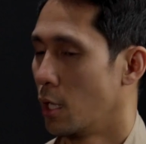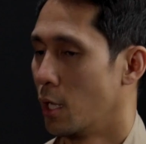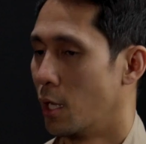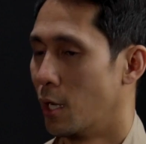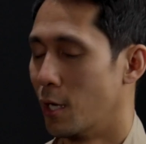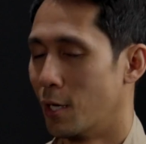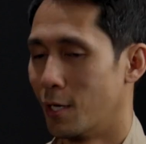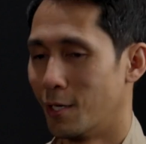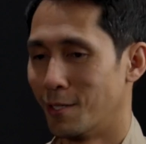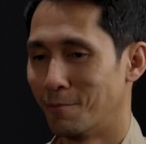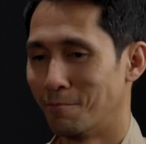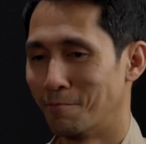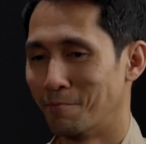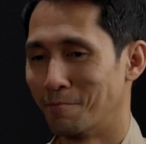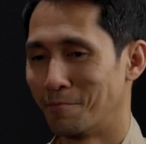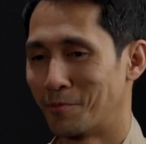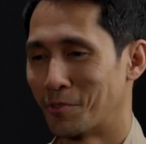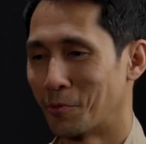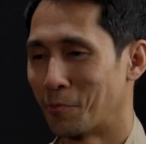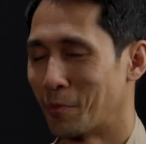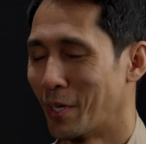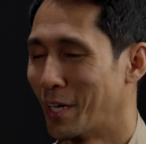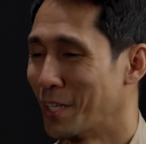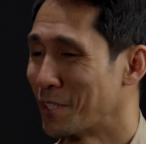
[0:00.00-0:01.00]

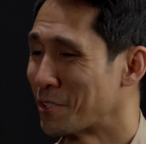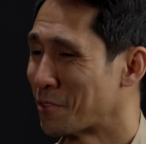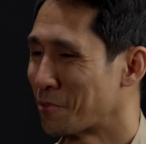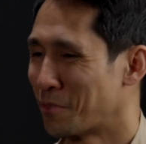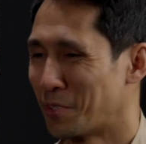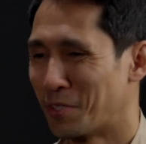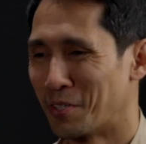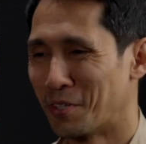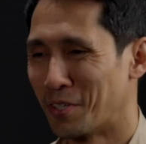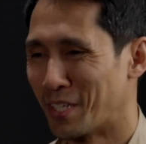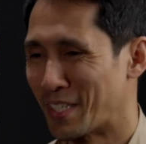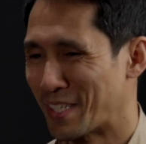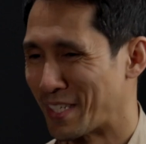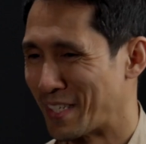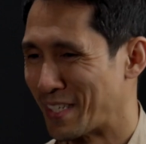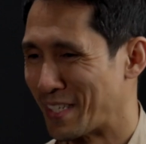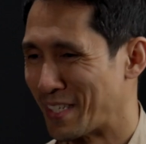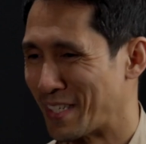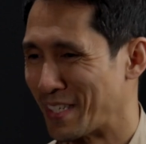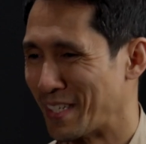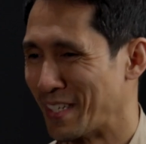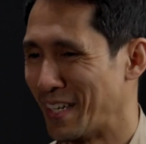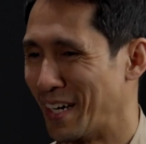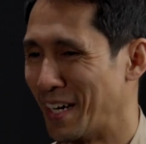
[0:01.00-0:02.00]
To be honest with you,
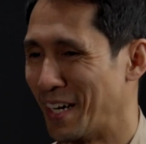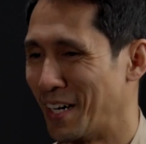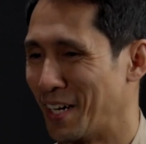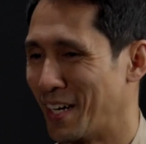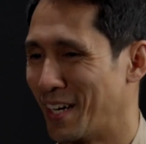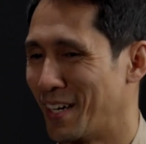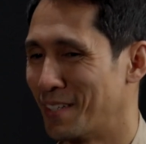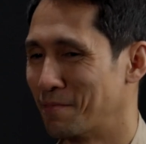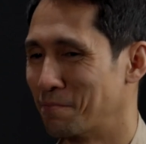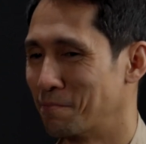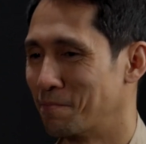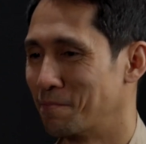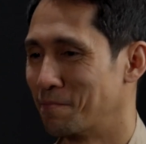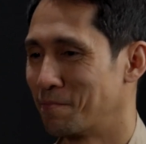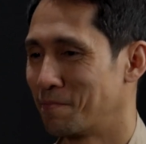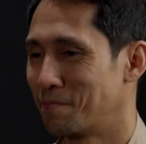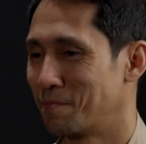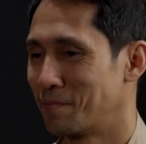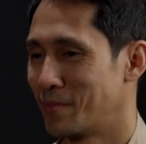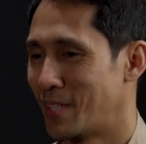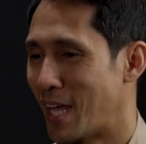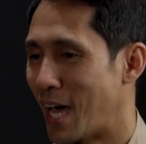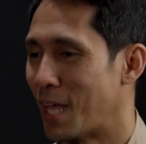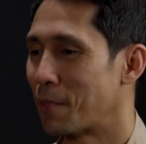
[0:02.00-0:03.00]
it's
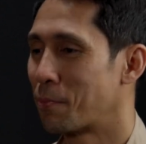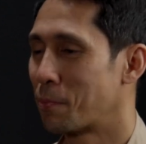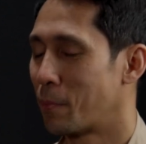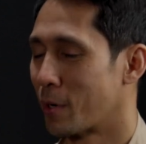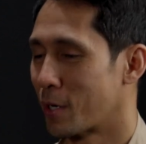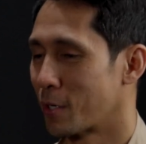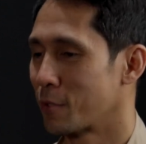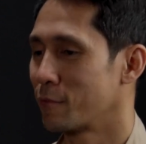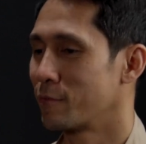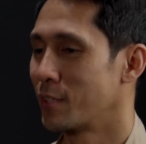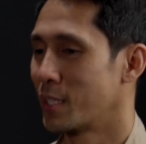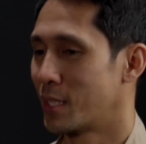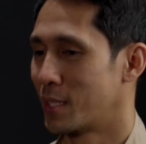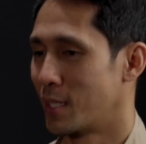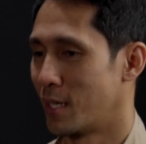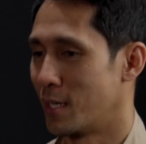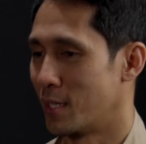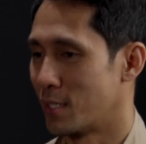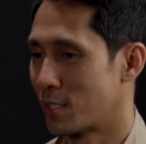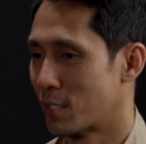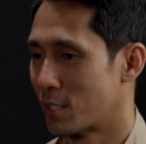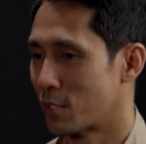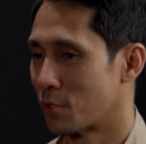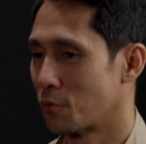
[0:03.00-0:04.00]
that part of the
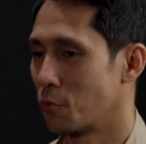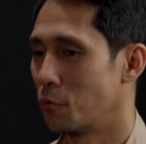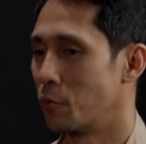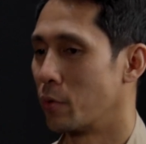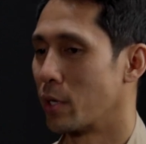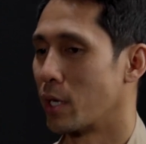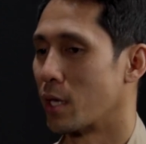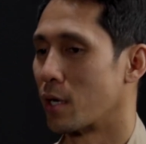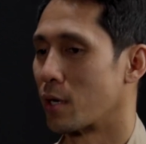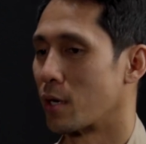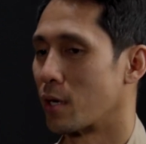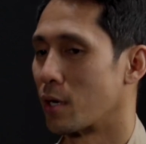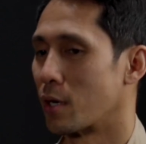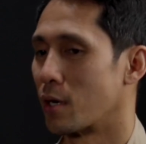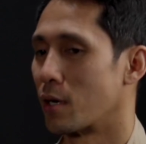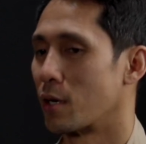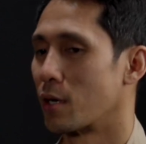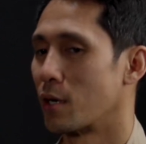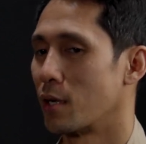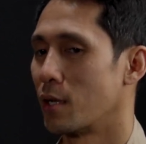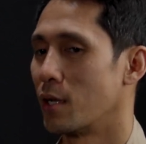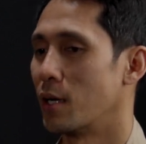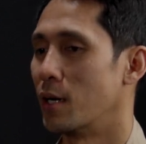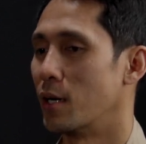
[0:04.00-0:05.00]
test
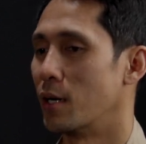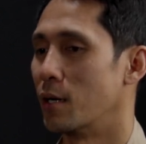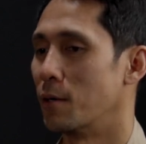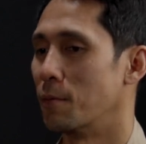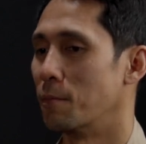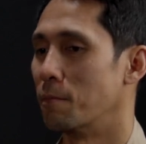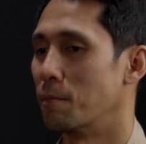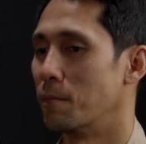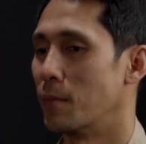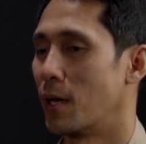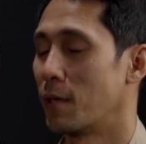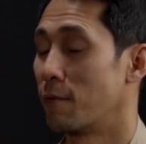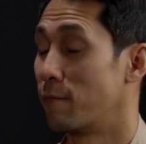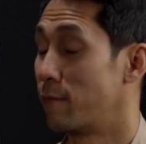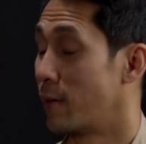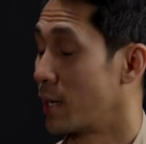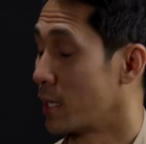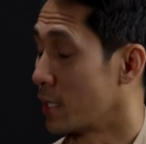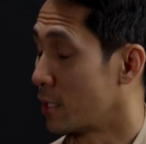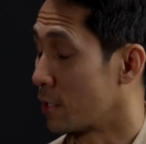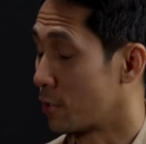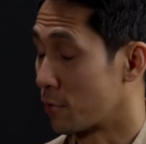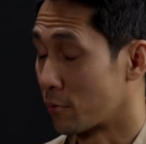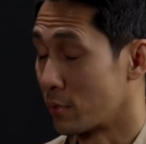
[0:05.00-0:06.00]
where I
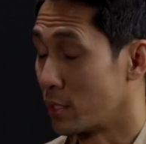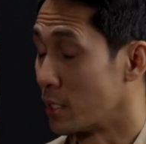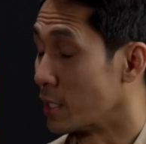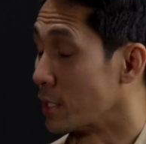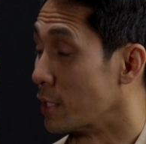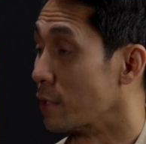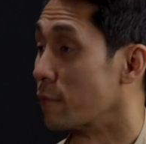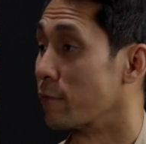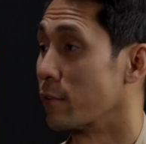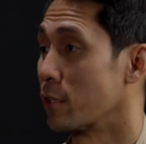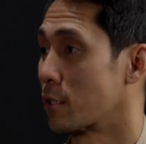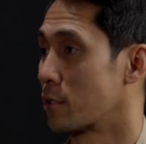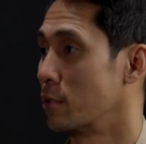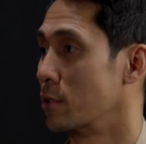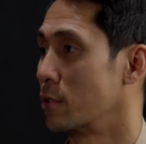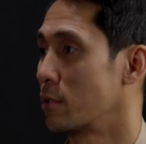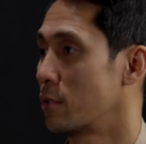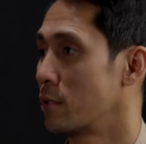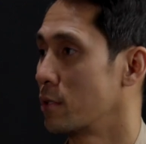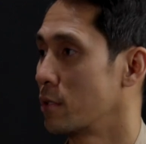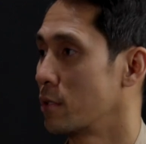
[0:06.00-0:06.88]
find it really difficult.